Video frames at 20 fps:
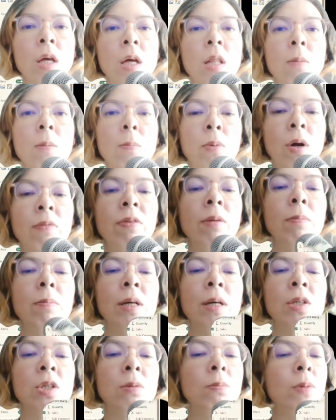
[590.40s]
profit
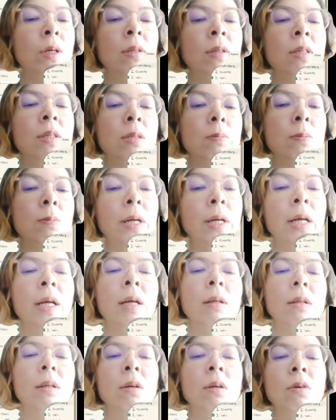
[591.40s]
margin being
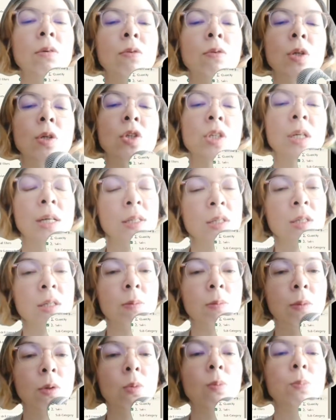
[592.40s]
displayed for each
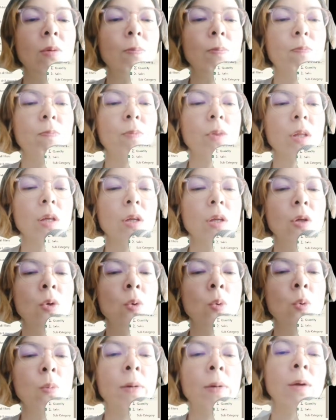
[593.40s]
customer.
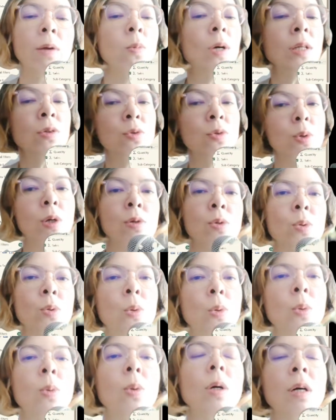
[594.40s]
You might want to
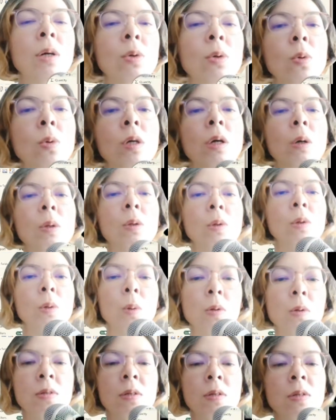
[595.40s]
also Google on
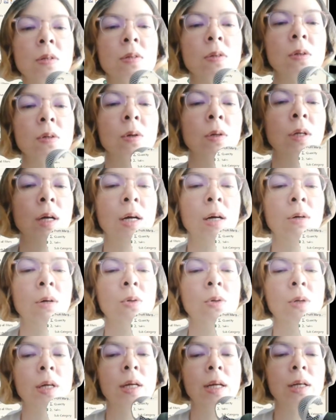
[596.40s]
courses on how you
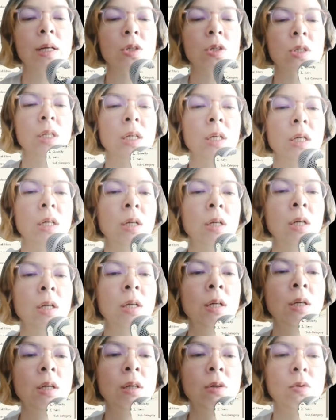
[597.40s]
can actually
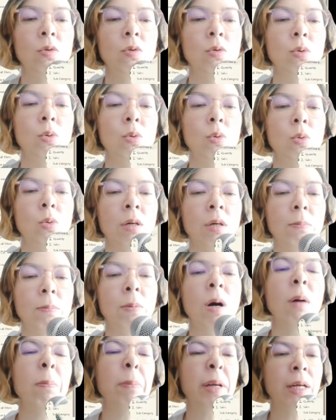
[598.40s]
do
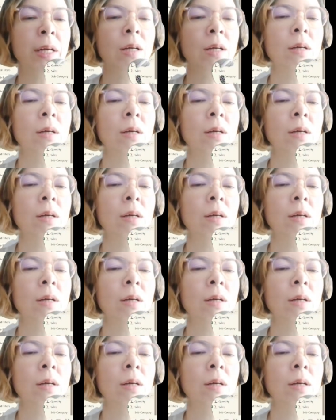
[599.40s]
popping